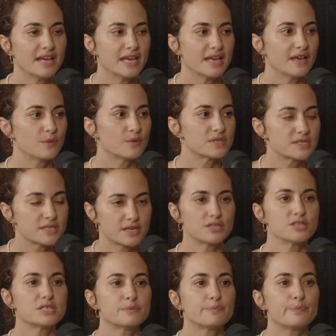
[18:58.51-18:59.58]
It was such a
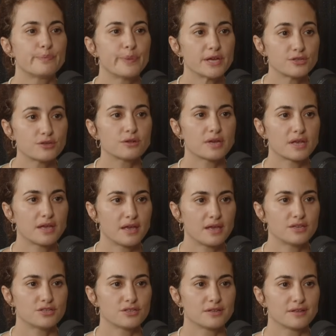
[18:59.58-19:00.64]
special
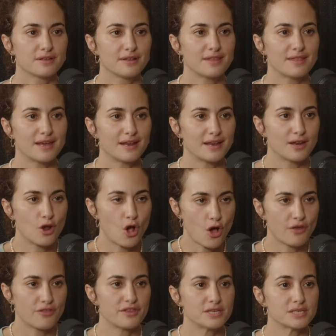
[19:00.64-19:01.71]
occasion that in all
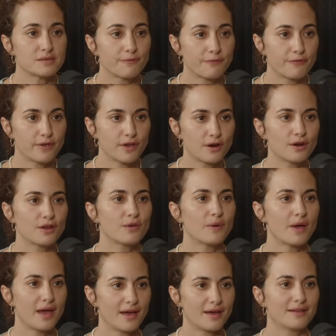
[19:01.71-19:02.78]
this fear you
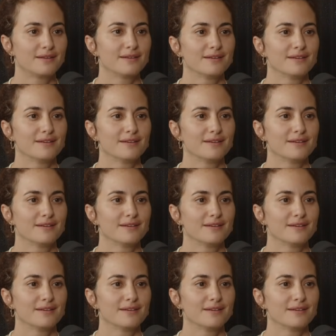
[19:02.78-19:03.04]
had